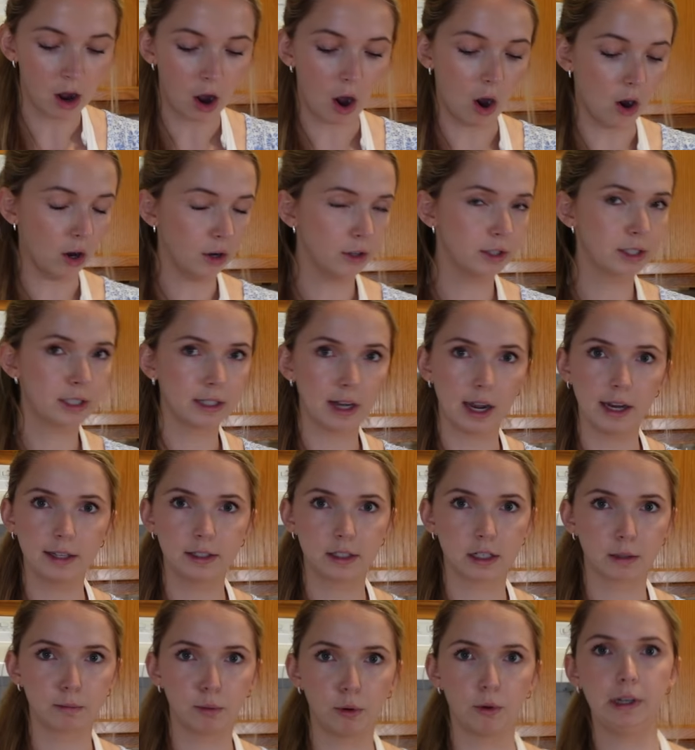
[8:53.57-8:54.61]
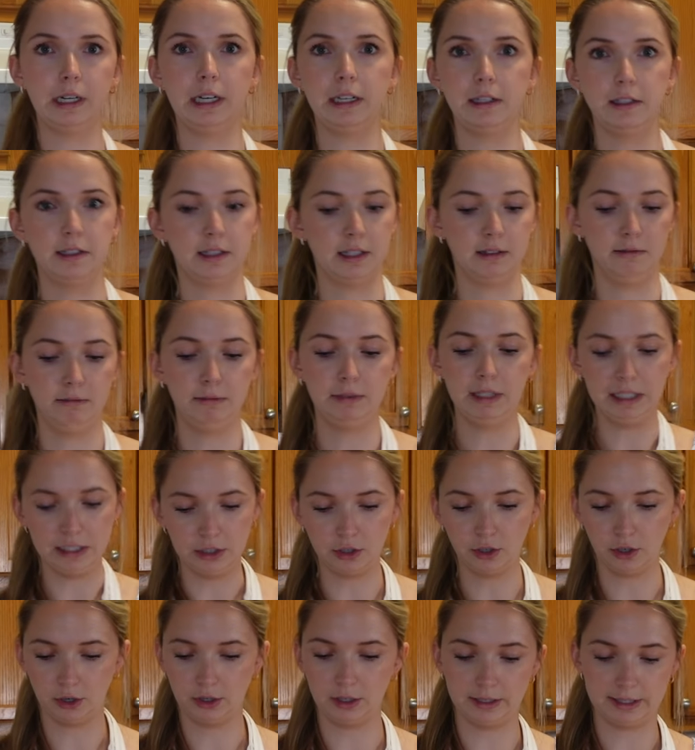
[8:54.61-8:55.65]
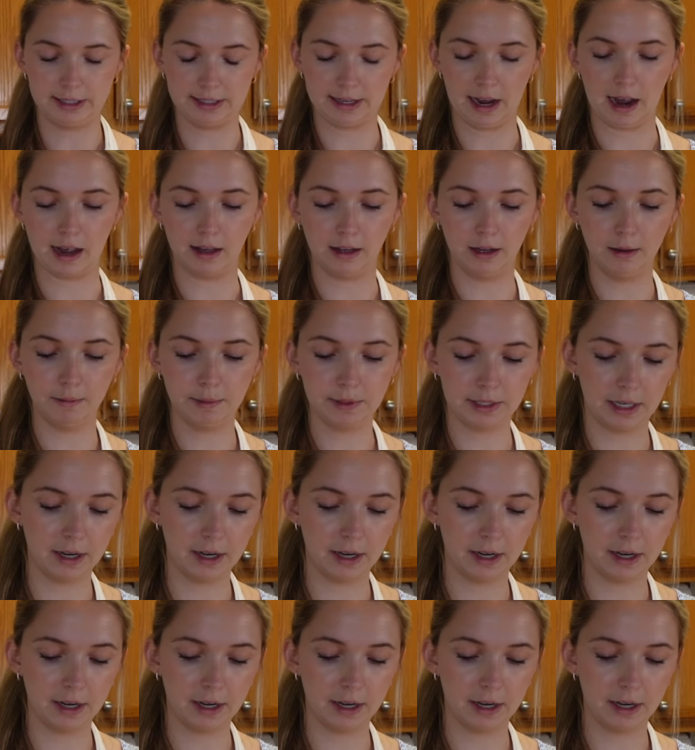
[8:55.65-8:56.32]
All signs are pointing to these are good scallops,